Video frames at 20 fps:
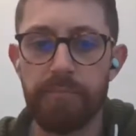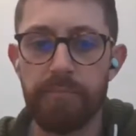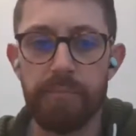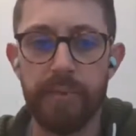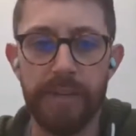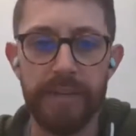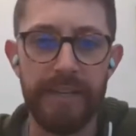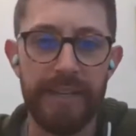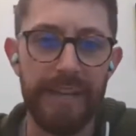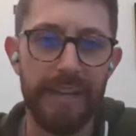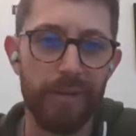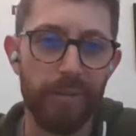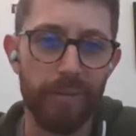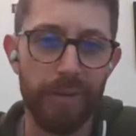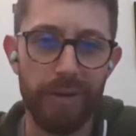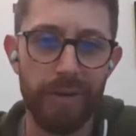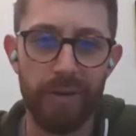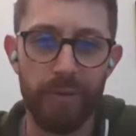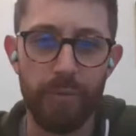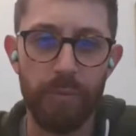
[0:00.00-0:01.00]
But again,
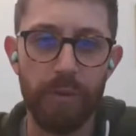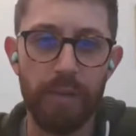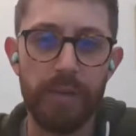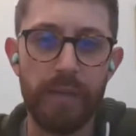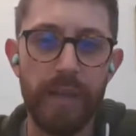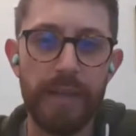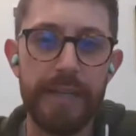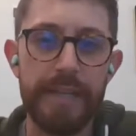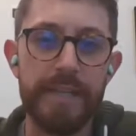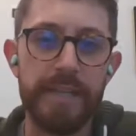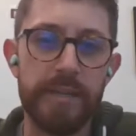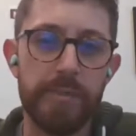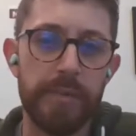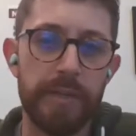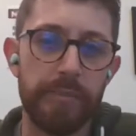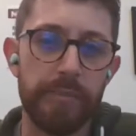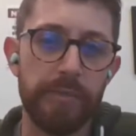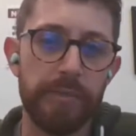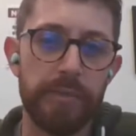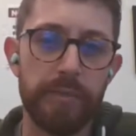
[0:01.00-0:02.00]
we're lucky to be
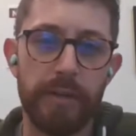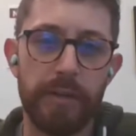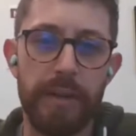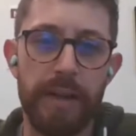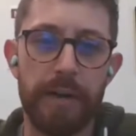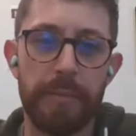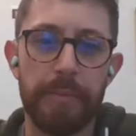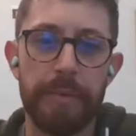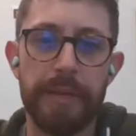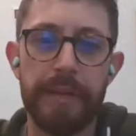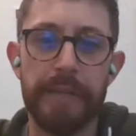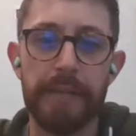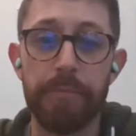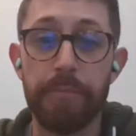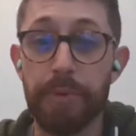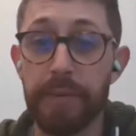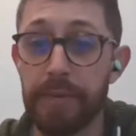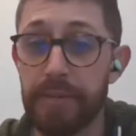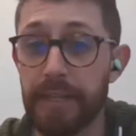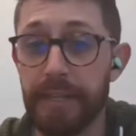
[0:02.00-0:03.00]
able to accommodate,
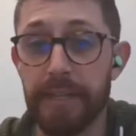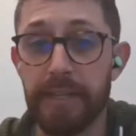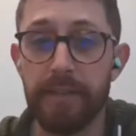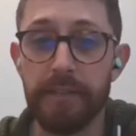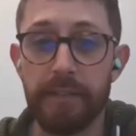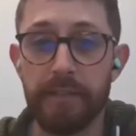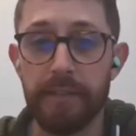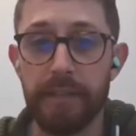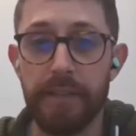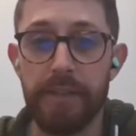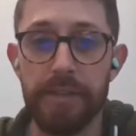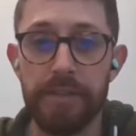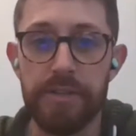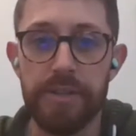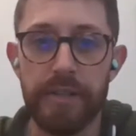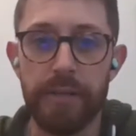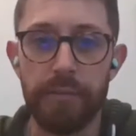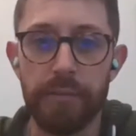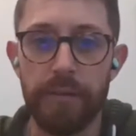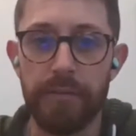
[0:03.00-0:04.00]
particularly this
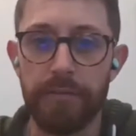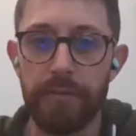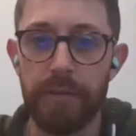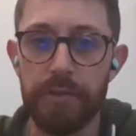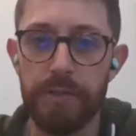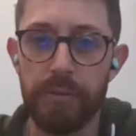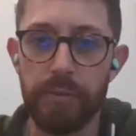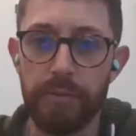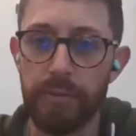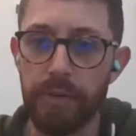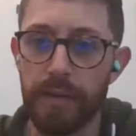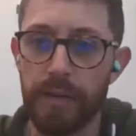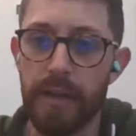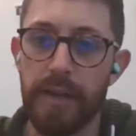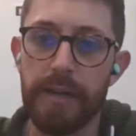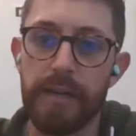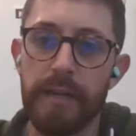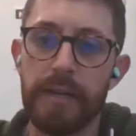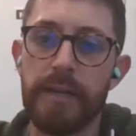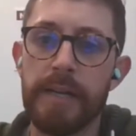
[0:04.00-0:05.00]
year with the virtual
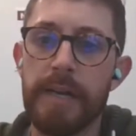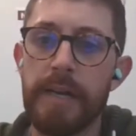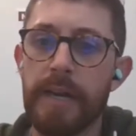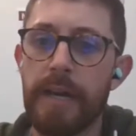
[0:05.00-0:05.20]
regatta,